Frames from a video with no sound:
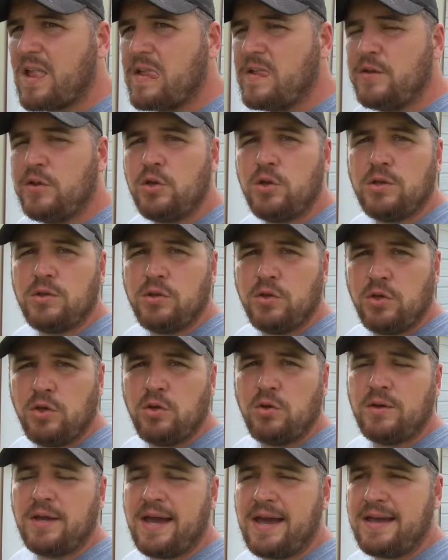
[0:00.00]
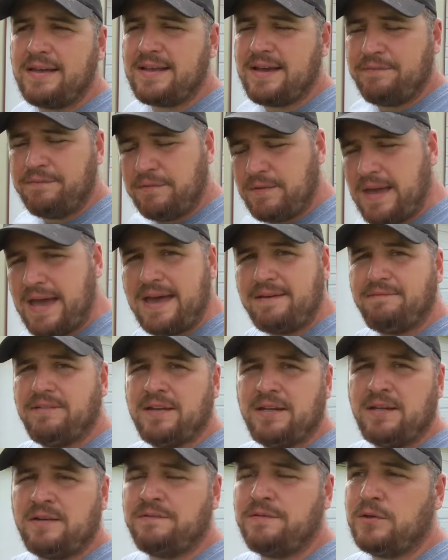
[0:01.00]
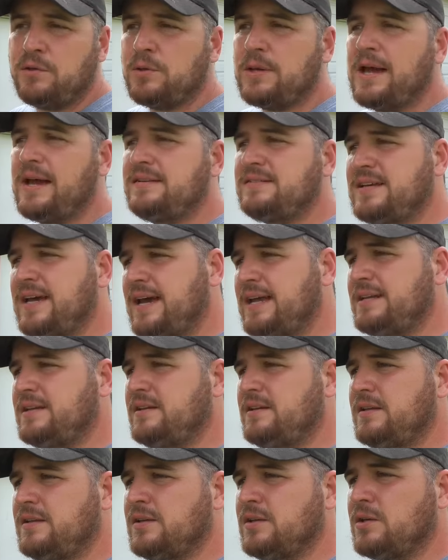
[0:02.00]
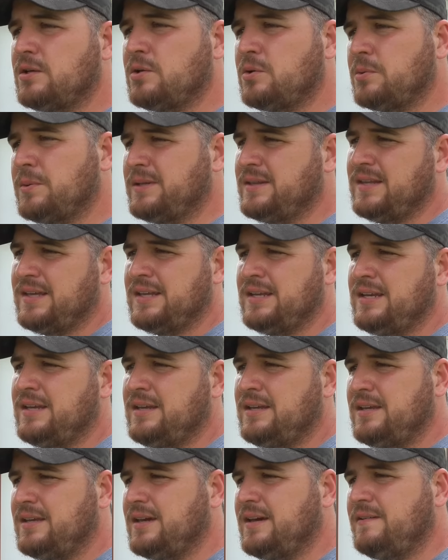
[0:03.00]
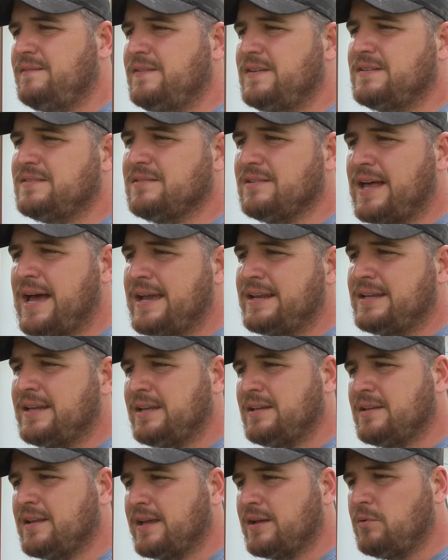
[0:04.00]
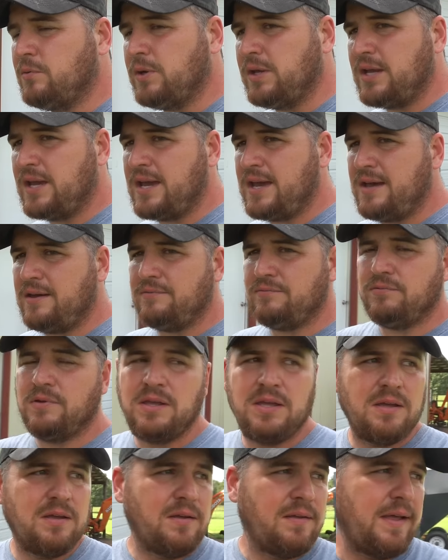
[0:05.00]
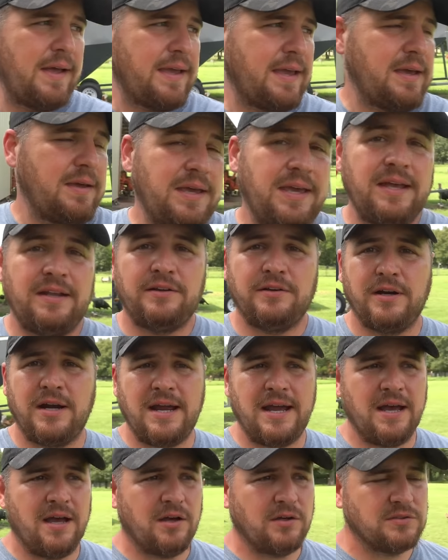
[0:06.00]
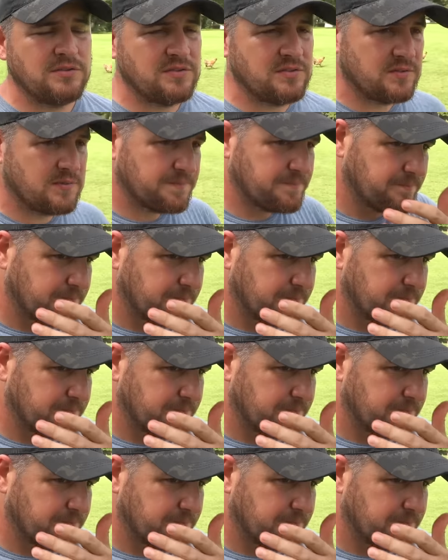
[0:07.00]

Do you guys have any of you guys had to deal with any of this lightning like we have, like it hitting your house